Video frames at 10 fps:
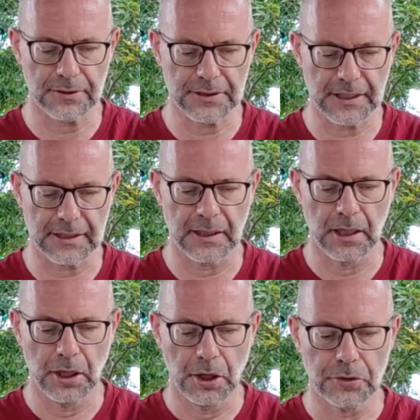Okay,
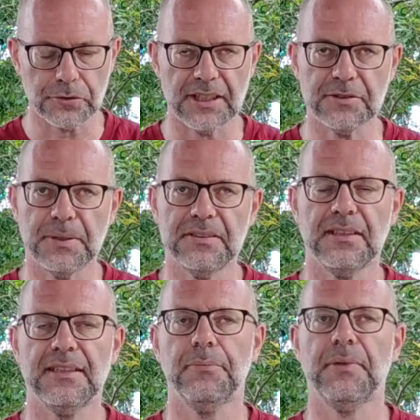so that's
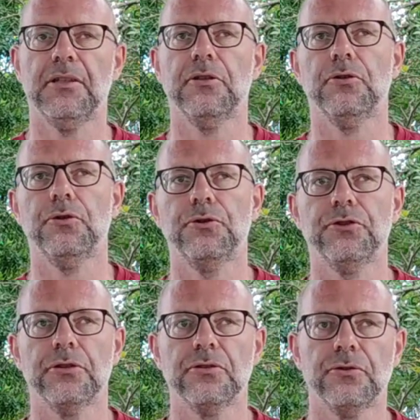basically my
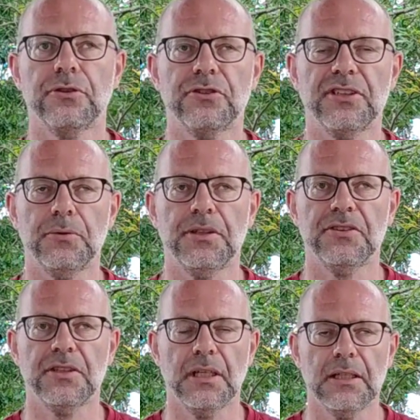conclusion to the series.